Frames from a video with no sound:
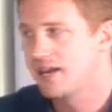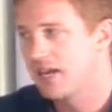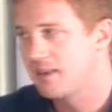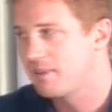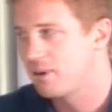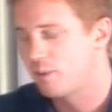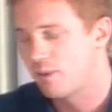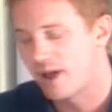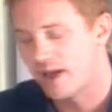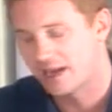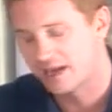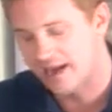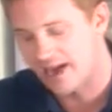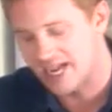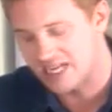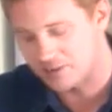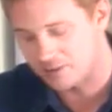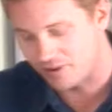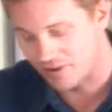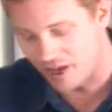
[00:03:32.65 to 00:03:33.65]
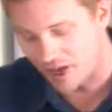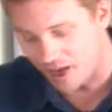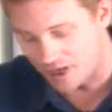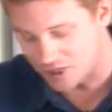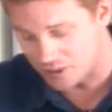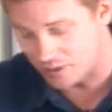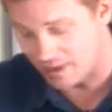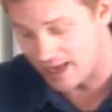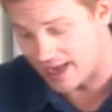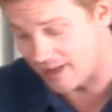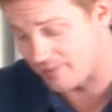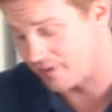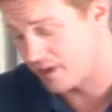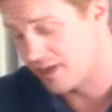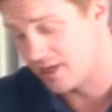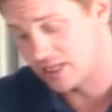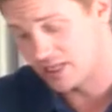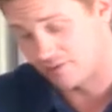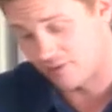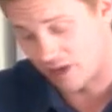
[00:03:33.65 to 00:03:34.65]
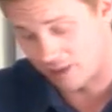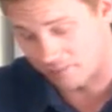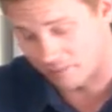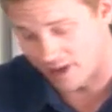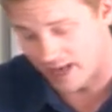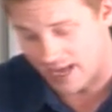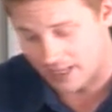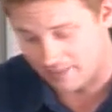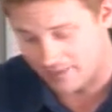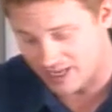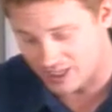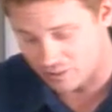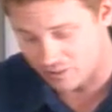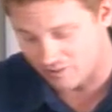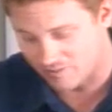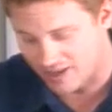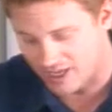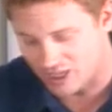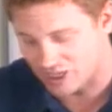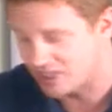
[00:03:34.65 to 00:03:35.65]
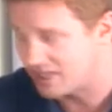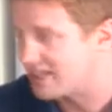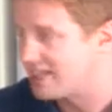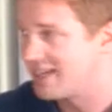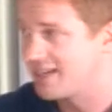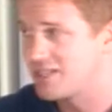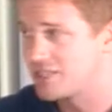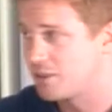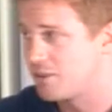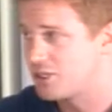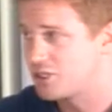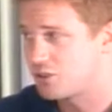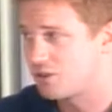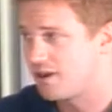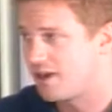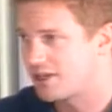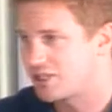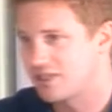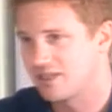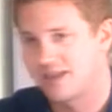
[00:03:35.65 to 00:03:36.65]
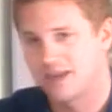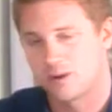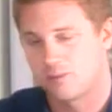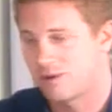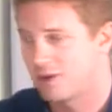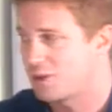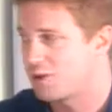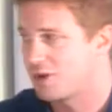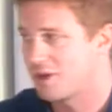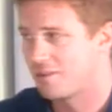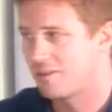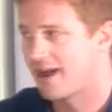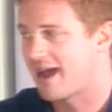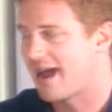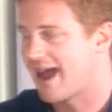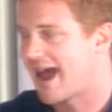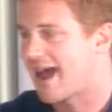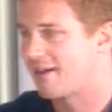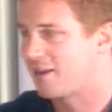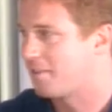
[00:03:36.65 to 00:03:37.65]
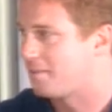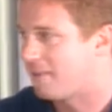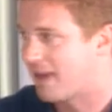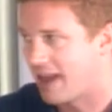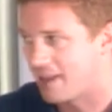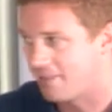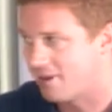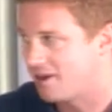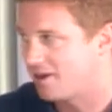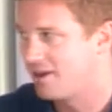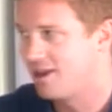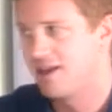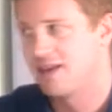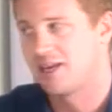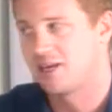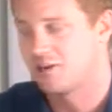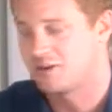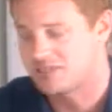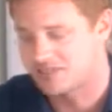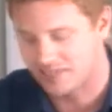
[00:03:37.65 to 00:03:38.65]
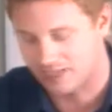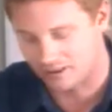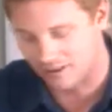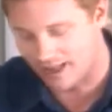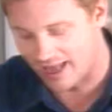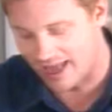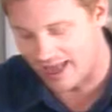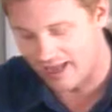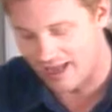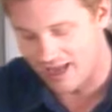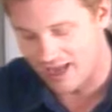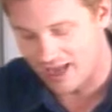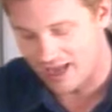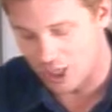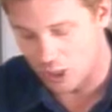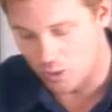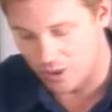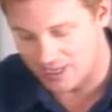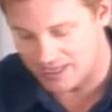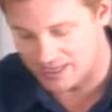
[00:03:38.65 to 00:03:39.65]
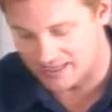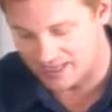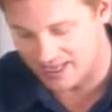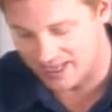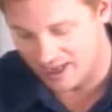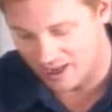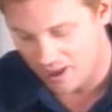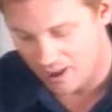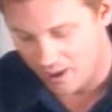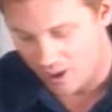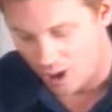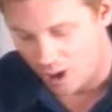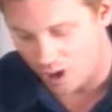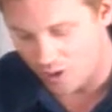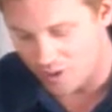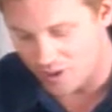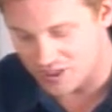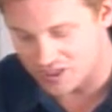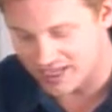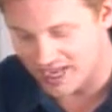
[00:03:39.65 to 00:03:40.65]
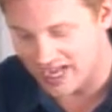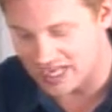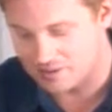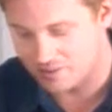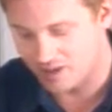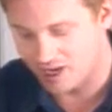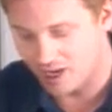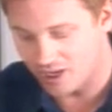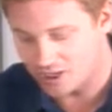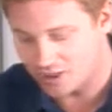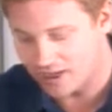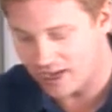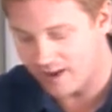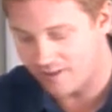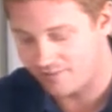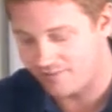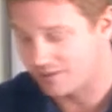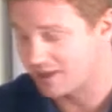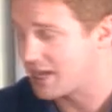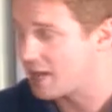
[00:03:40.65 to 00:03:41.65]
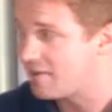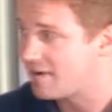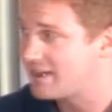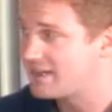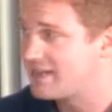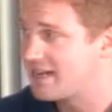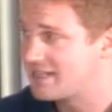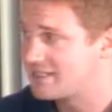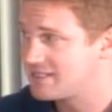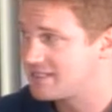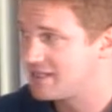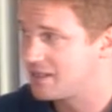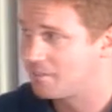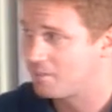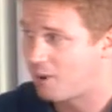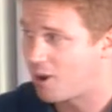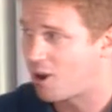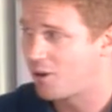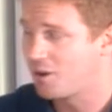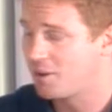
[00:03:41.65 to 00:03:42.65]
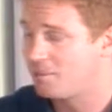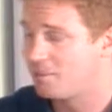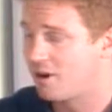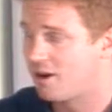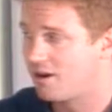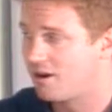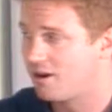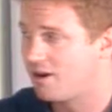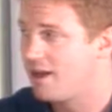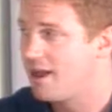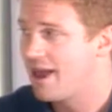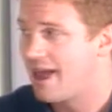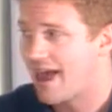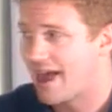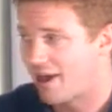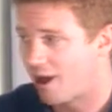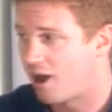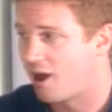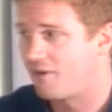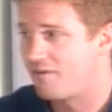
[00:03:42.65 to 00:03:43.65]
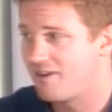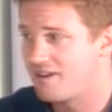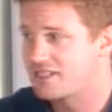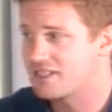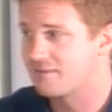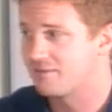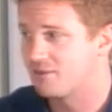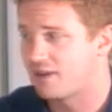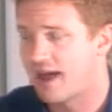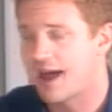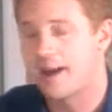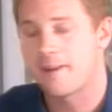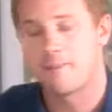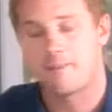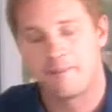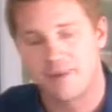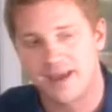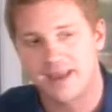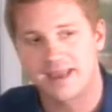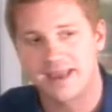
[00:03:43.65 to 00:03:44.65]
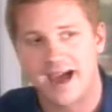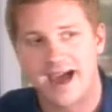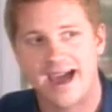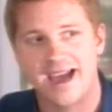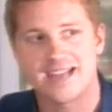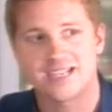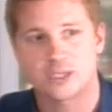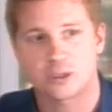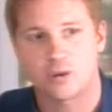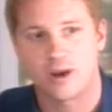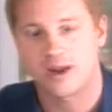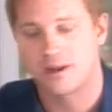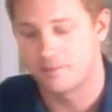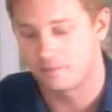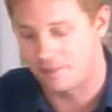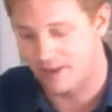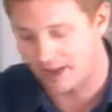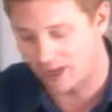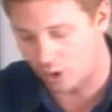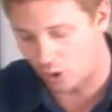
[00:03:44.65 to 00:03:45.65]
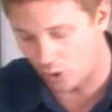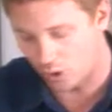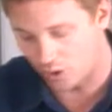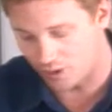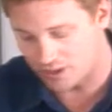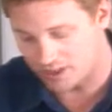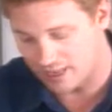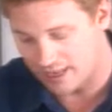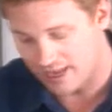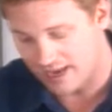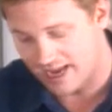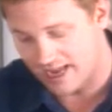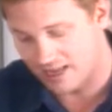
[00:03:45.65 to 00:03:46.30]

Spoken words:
going to be recognized. But they also have Devon Blackman, as we've mentioned. He needs no introduction, getting recruited by Alabama, UCLA, USC, all those guys. But they also have Gary Dixon and Paul Ibarra at offensive line, big guys creating big holes,